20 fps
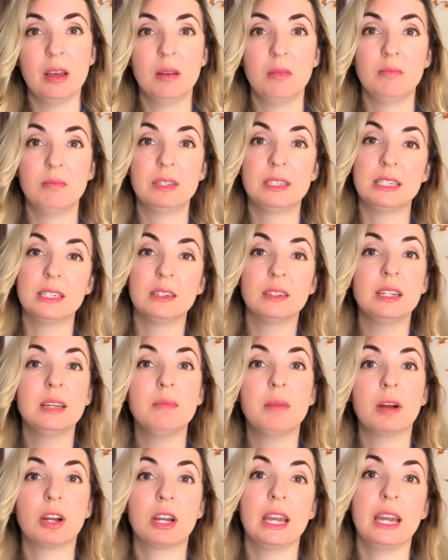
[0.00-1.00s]
Mathilde
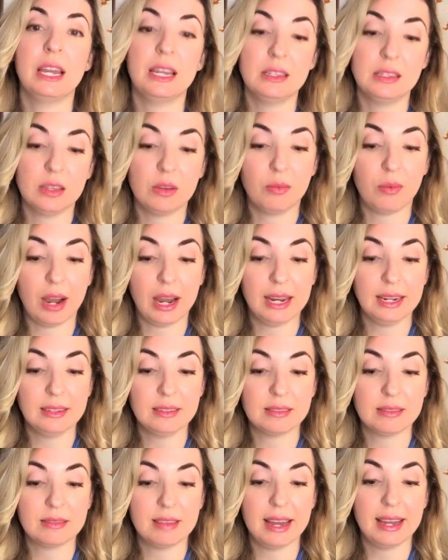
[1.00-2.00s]
Marchesi writes
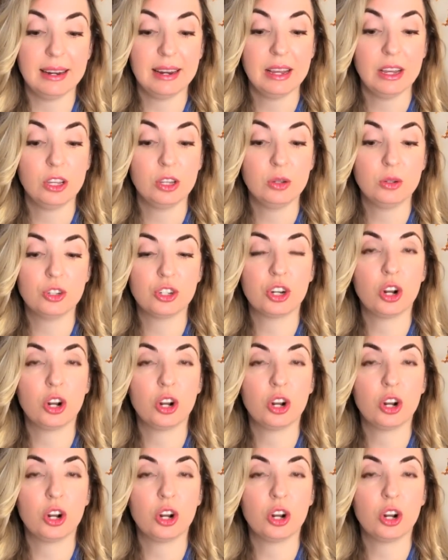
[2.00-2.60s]
that you should